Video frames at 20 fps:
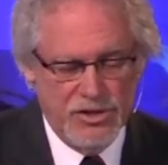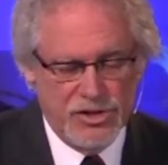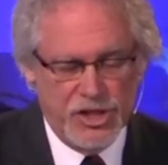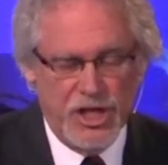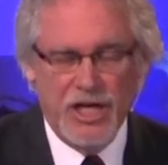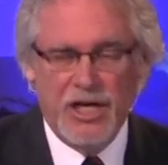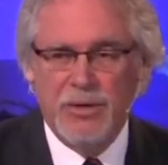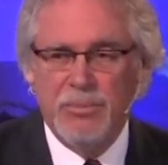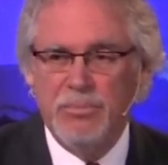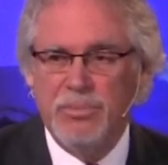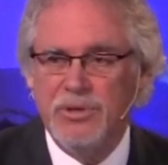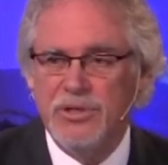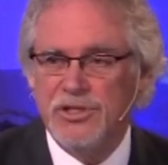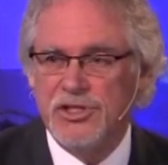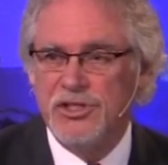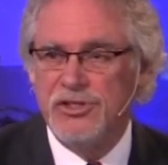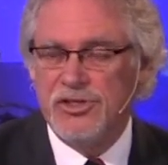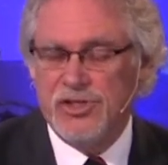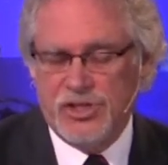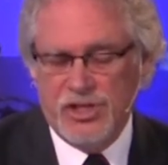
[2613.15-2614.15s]
Jacob
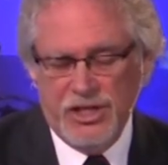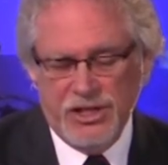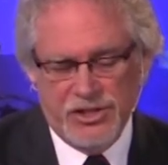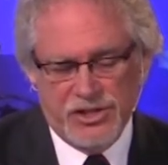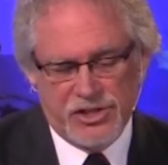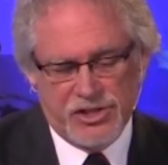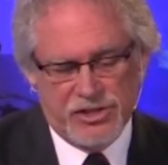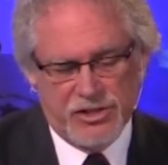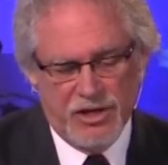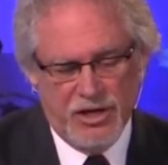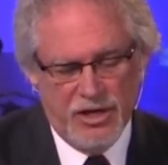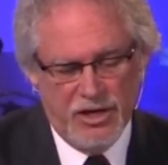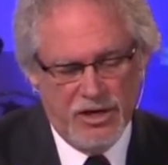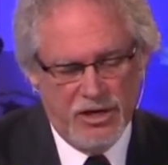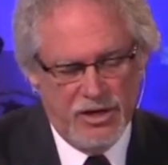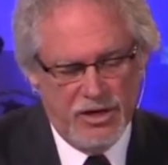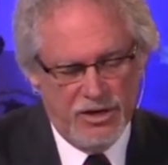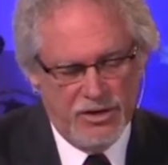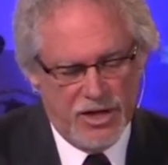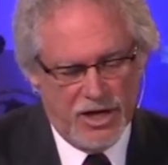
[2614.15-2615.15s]
is incensed
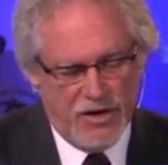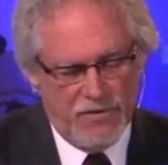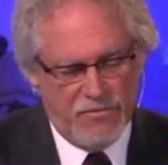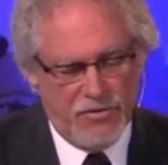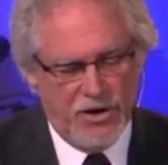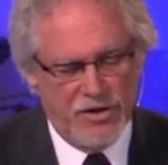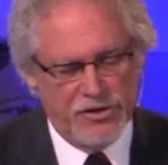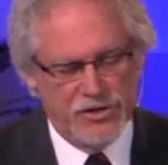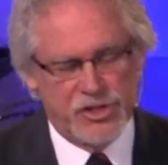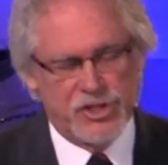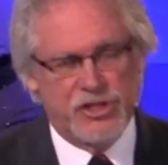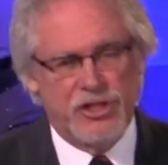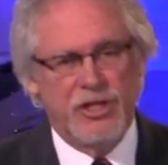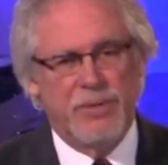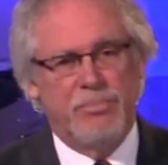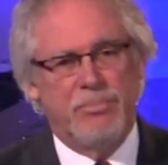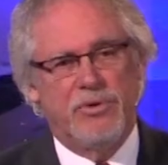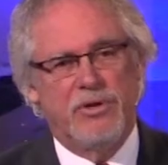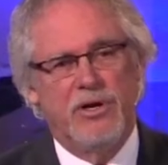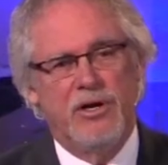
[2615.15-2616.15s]
that her father
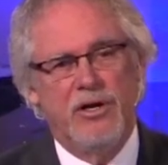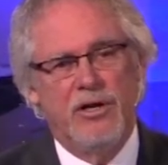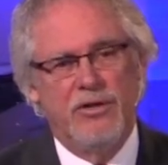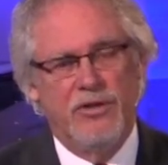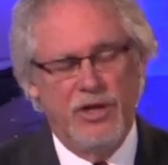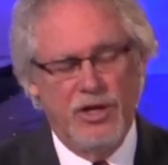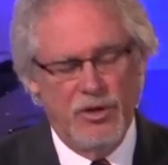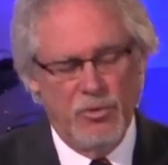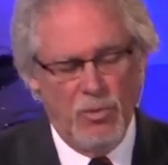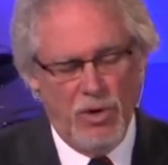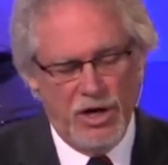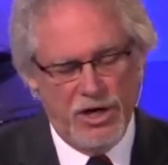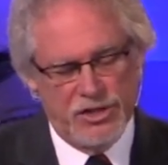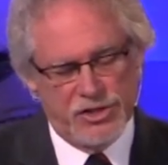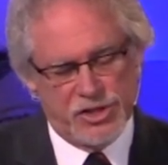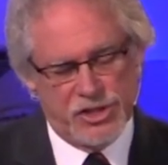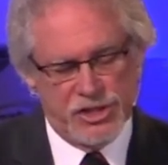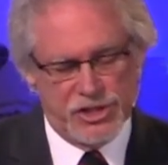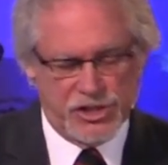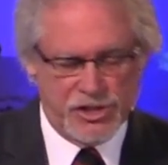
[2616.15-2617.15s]
slipped the
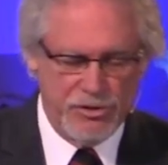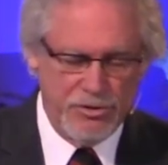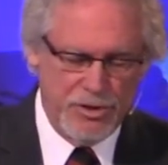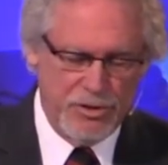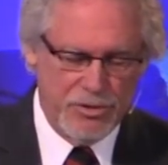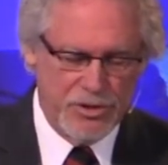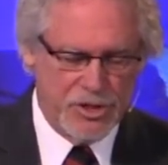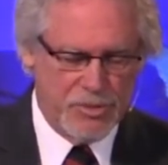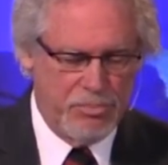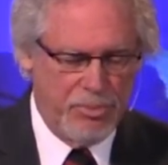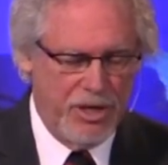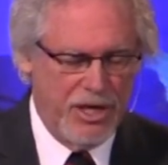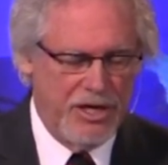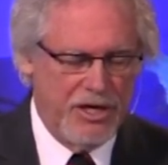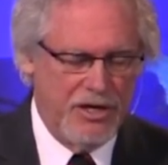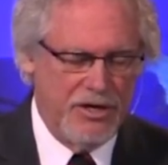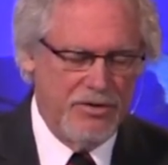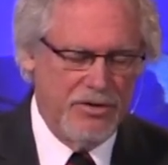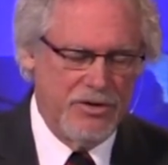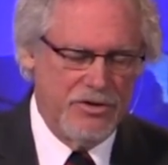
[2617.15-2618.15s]
unwanted sister into his
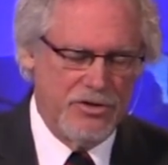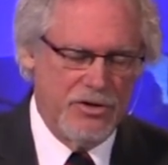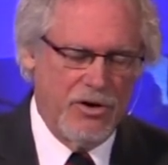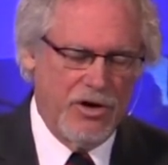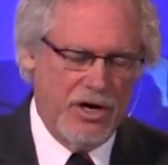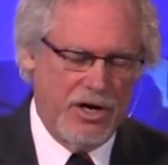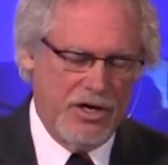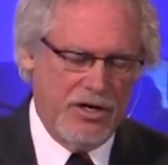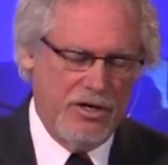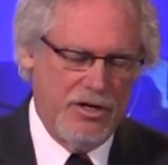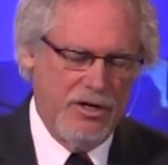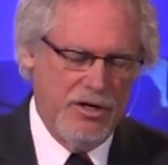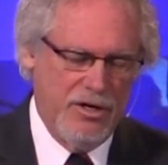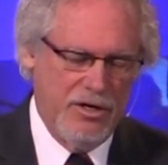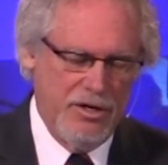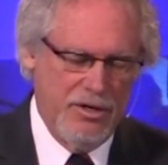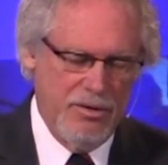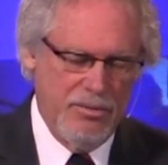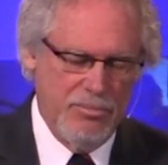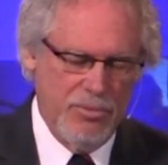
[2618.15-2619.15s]
bed in the dark.
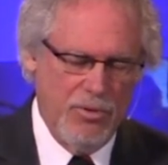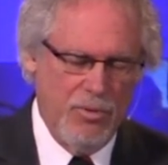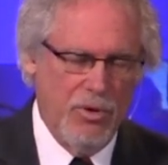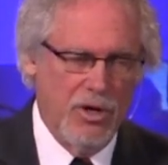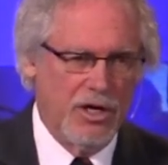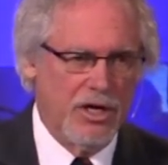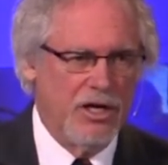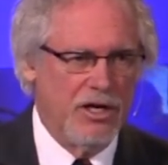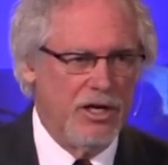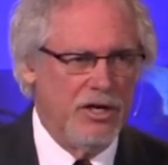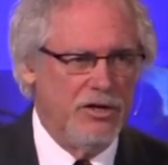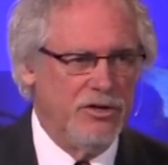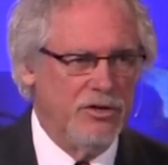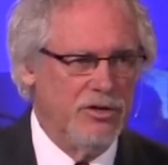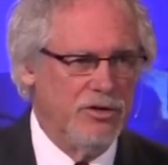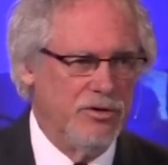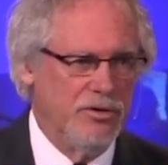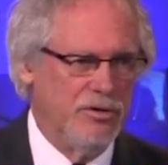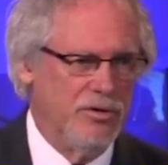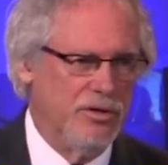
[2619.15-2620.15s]
But what could he
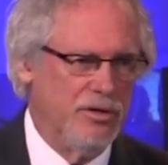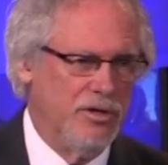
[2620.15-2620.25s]
do?